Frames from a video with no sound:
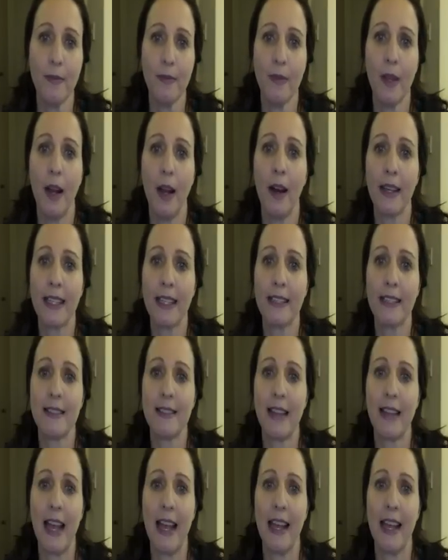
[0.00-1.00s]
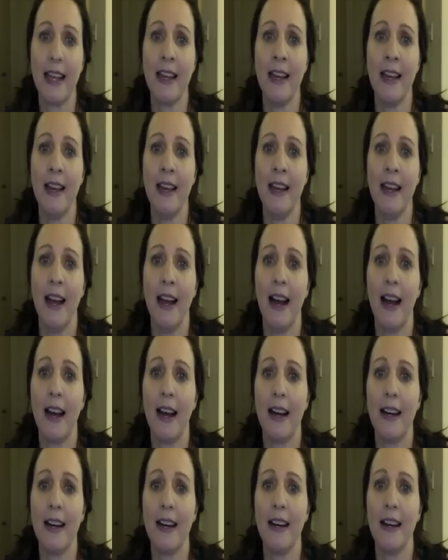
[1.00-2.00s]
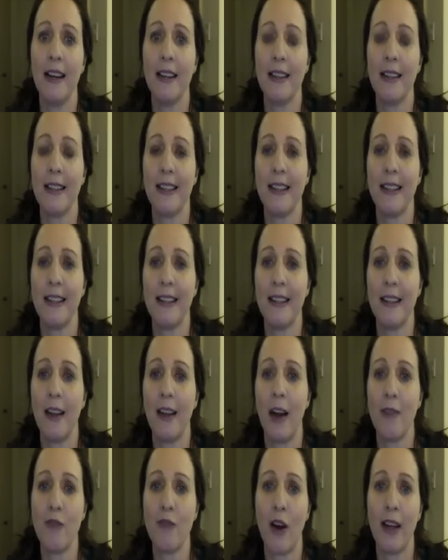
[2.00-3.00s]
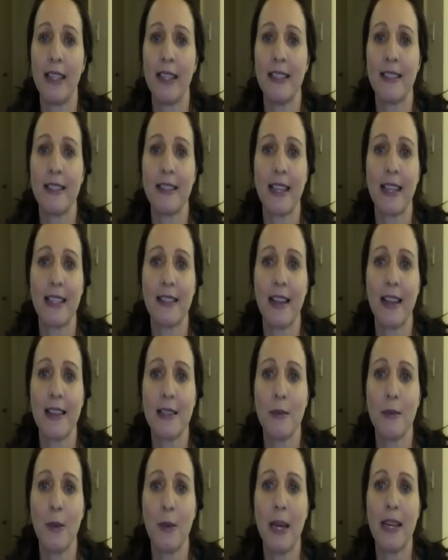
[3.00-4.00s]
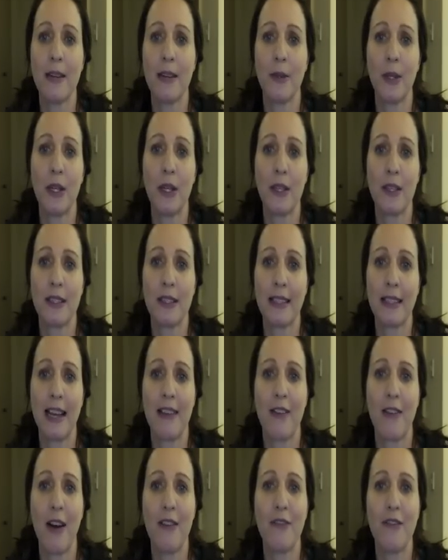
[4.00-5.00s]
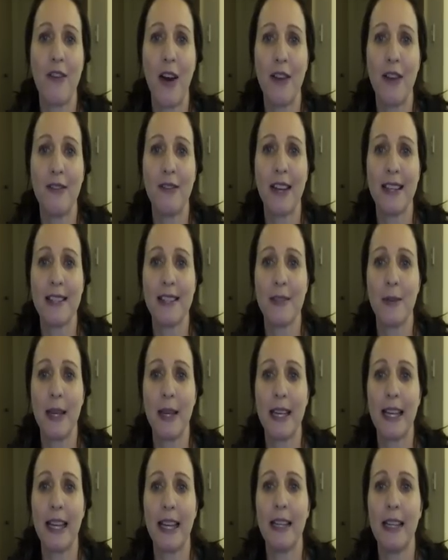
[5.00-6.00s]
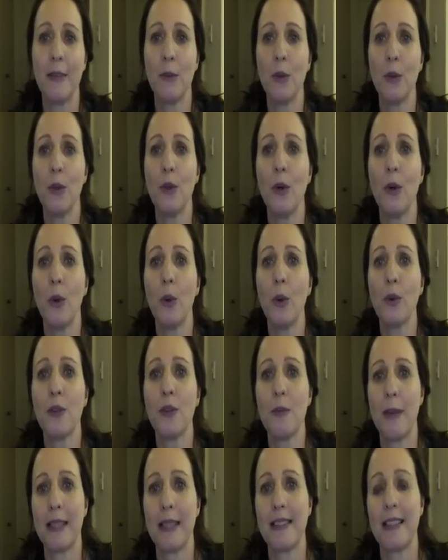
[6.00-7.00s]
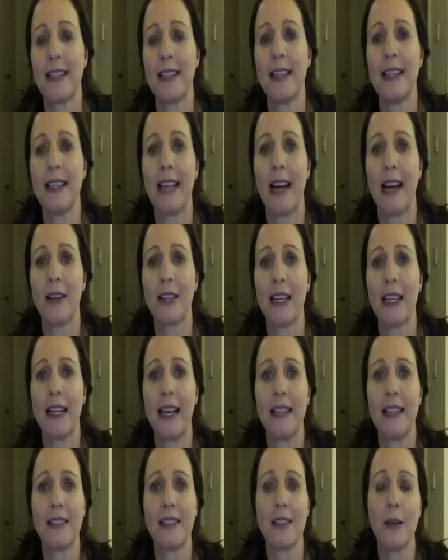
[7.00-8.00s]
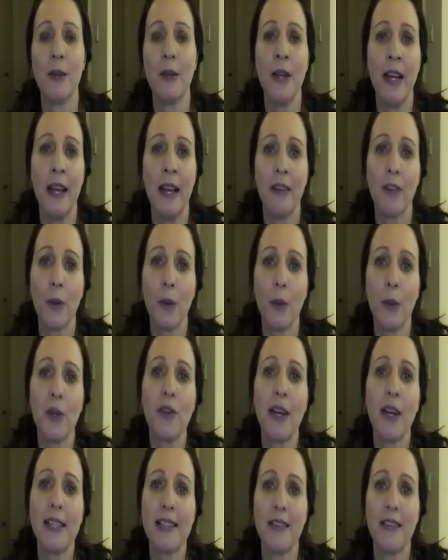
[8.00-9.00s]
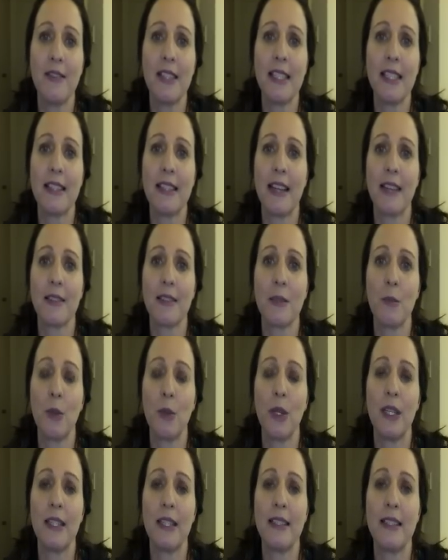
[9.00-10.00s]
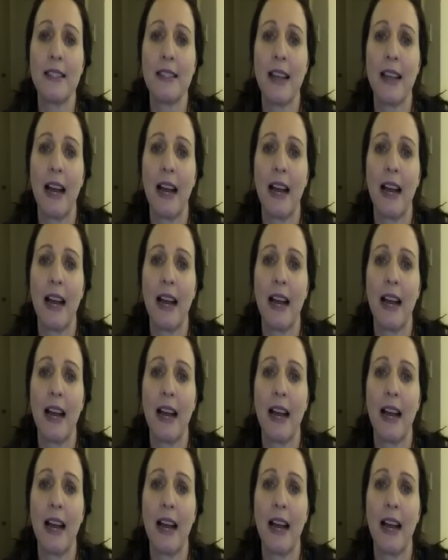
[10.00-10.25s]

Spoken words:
I can say I write 6 days a week, or you can say I write 5 days a week, and it will automatically calculate. So if I want to write 70,000 words,